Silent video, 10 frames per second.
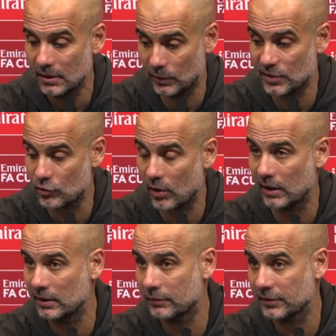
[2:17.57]
We
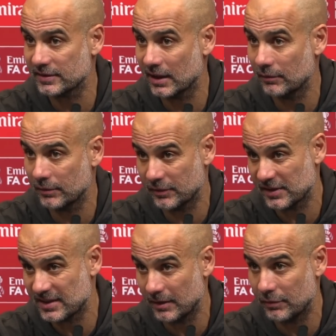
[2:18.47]
struggled in the first half, the
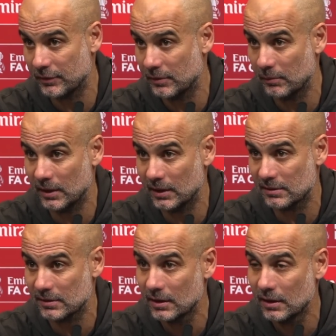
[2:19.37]
first 10, 15 minutes.